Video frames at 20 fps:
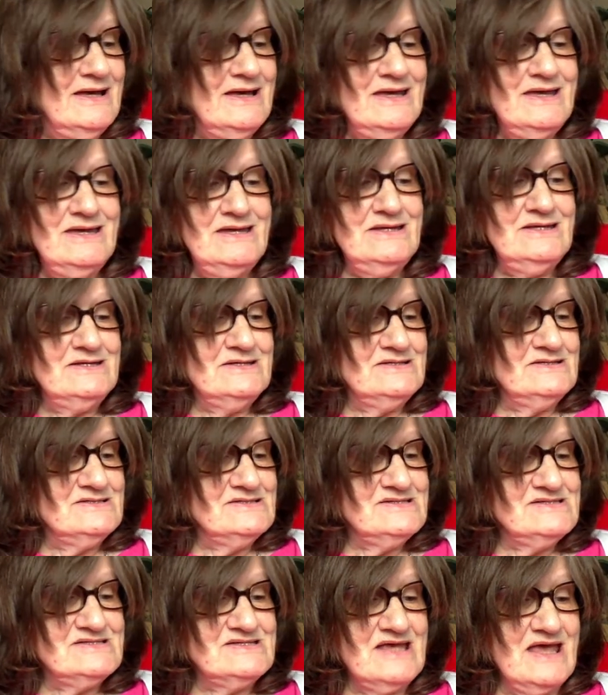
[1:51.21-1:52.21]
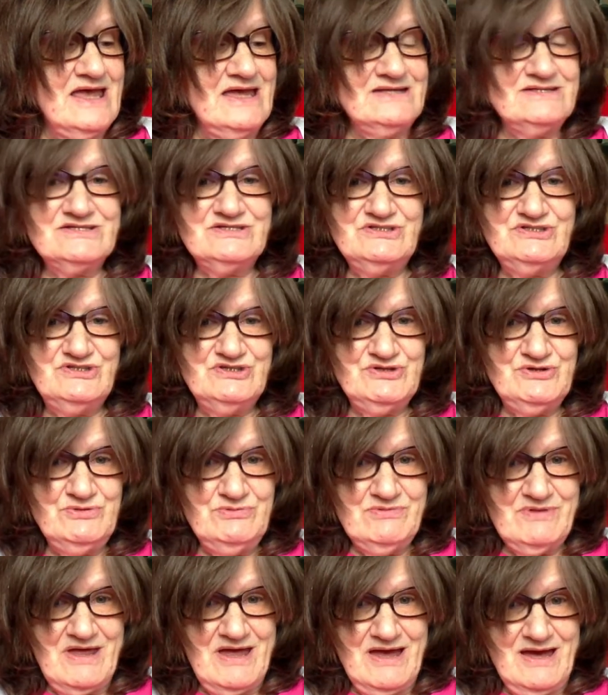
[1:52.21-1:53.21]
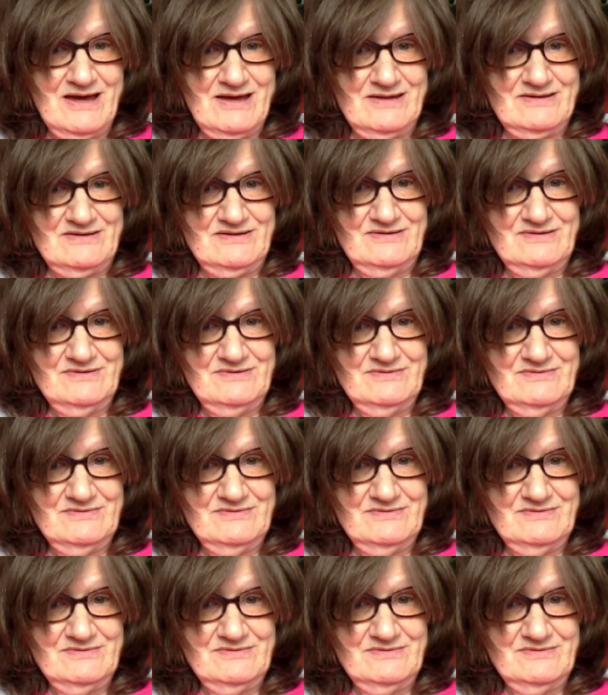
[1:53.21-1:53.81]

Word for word: he didn't say to do that.